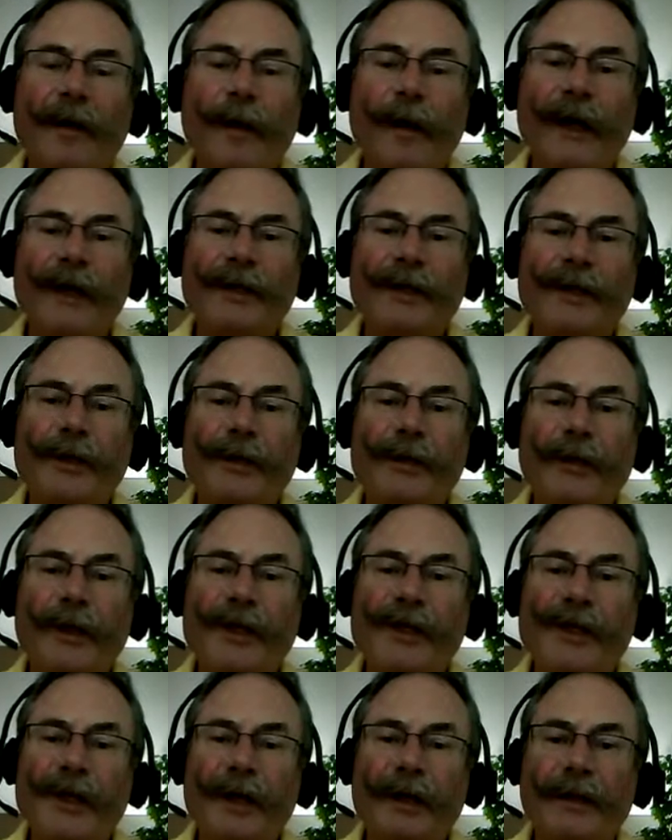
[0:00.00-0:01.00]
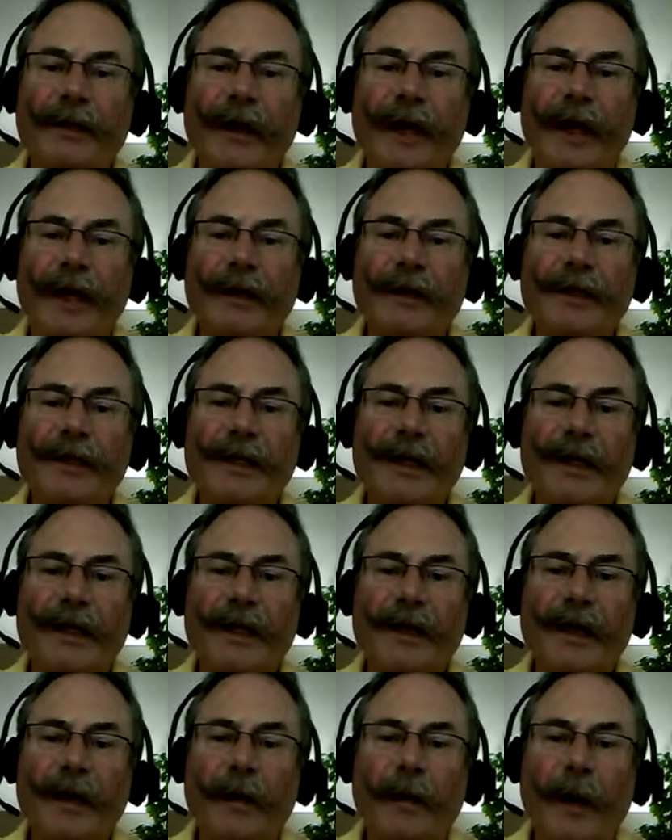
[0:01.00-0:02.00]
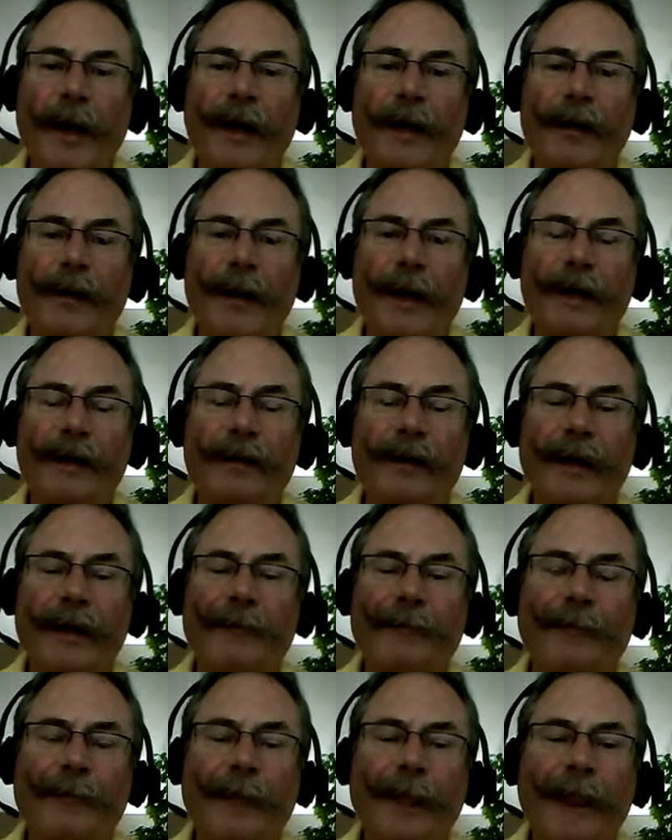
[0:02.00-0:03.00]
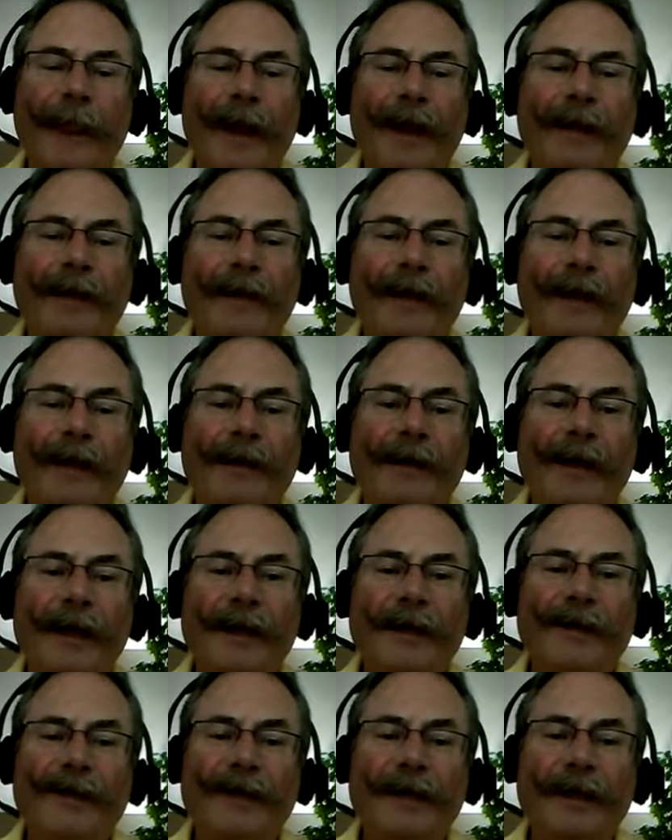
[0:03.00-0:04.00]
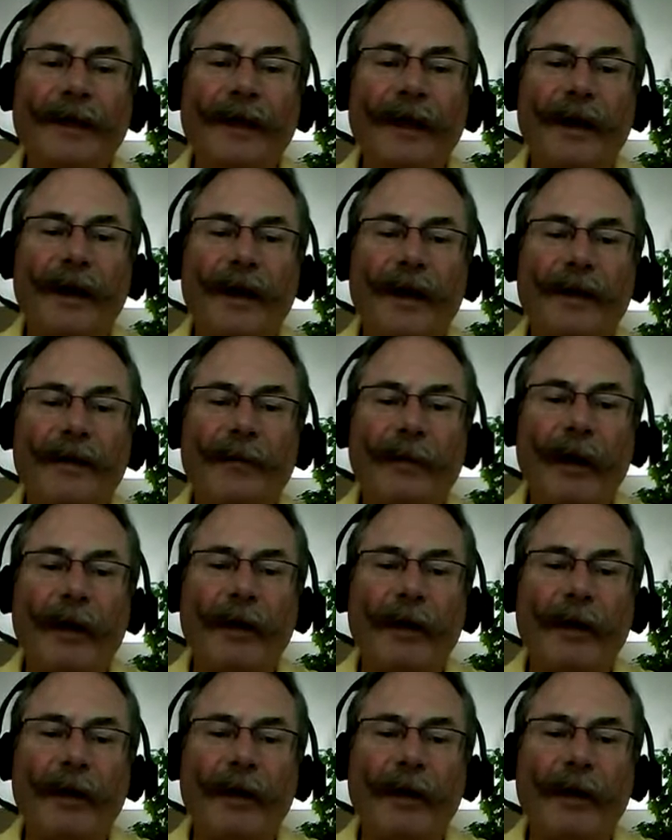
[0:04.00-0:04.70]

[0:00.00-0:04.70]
which regenerates quite quickly. The intention on